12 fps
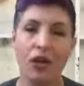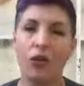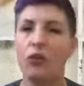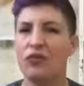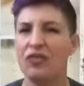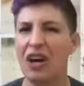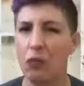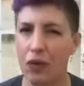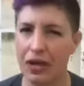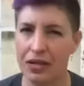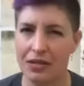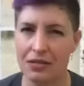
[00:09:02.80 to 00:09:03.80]
We've got
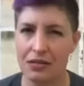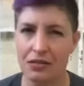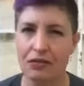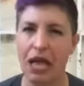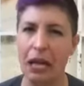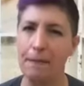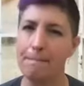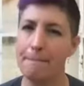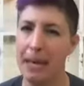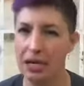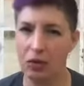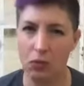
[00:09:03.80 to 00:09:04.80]
ways to like
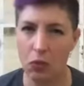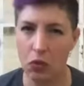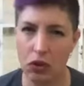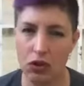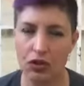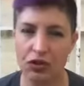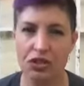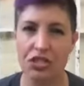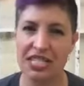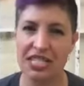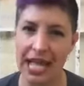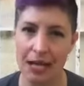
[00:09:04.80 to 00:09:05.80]
make them work, to
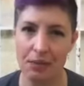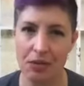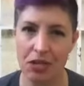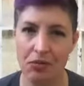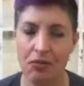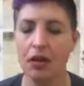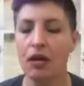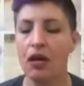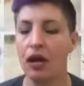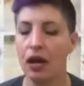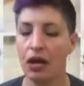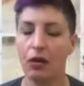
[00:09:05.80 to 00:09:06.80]
tame them,
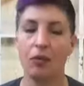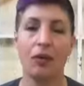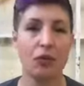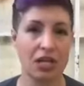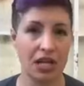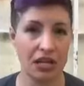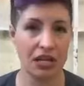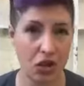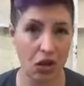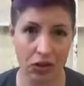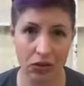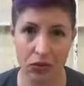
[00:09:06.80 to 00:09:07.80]
which I can
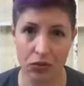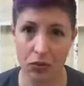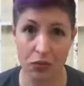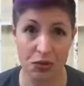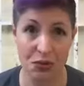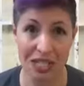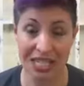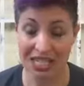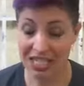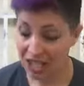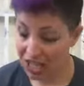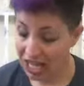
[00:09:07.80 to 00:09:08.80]
talk you through once we get to
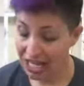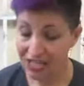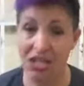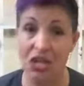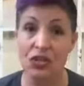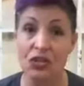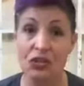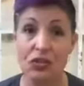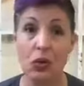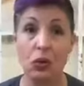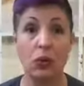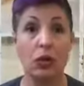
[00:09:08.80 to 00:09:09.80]
class.
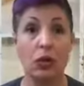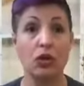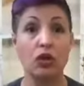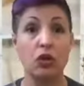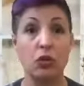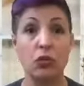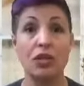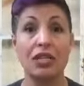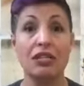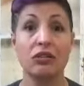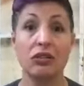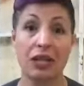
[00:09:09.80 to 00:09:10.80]
So you need to
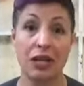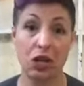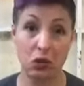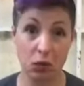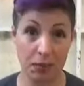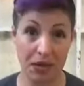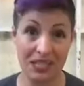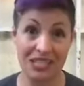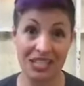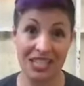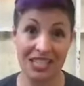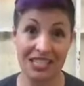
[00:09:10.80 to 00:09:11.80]
look at your
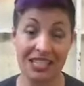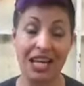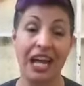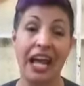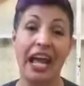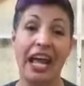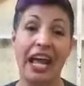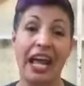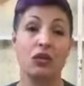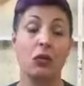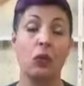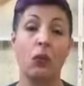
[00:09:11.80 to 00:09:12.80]
budget, and
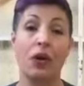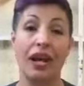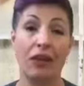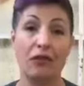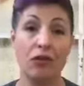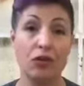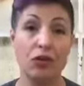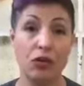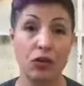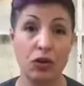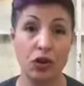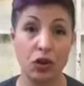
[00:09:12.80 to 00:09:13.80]
whatever
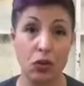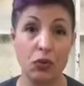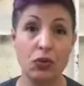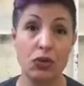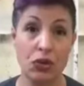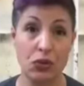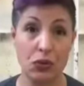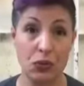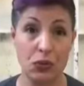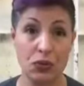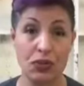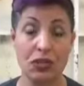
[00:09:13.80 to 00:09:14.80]
you
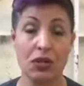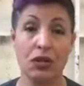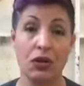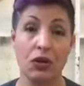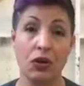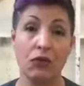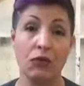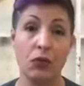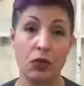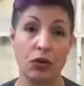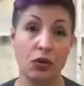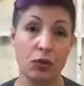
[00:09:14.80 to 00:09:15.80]
choose for
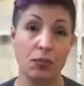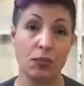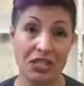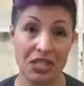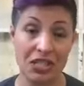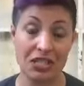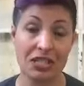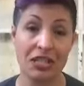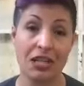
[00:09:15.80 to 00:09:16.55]
your budget,